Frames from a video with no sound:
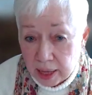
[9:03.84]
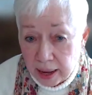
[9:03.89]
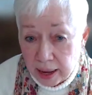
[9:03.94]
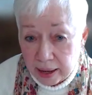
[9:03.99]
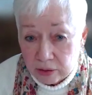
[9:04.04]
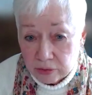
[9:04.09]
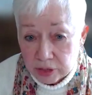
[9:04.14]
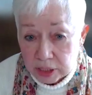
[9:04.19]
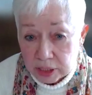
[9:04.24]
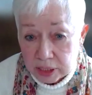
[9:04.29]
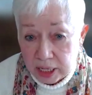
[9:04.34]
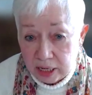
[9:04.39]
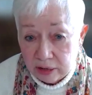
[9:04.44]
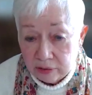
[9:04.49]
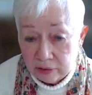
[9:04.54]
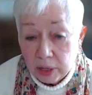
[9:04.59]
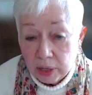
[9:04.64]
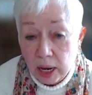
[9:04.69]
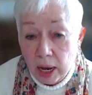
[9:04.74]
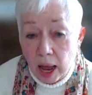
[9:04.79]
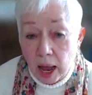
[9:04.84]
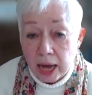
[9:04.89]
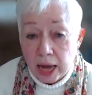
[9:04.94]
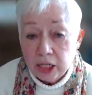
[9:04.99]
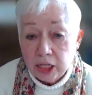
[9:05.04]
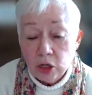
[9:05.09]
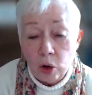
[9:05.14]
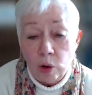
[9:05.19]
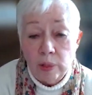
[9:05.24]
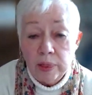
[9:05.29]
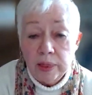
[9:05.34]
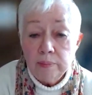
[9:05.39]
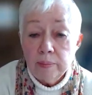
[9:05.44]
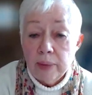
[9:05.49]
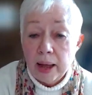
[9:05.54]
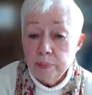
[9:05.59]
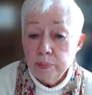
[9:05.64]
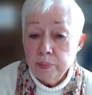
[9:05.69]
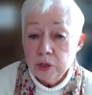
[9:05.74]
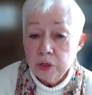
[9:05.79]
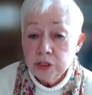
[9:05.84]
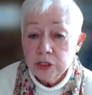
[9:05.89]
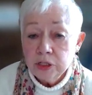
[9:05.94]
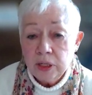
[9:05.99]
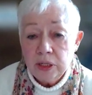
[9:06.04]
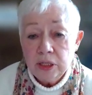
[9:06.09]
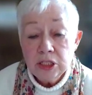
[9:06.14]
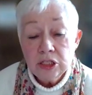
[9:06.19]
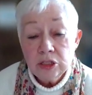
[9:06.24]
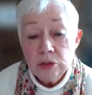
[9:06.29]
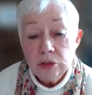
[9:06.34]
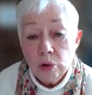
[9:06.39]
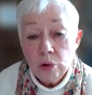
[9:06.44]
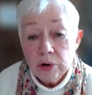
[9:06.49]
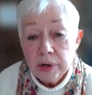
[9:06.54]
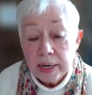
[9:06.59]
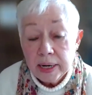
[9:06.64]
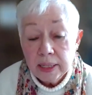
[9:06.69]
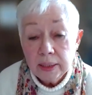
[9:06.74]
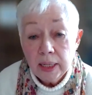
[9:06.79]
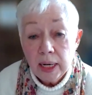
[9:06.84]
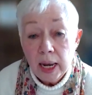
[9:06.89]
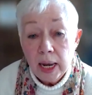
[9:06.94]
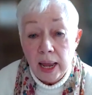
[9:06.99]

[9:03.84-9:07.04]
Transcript: I had received. I told them my personal story.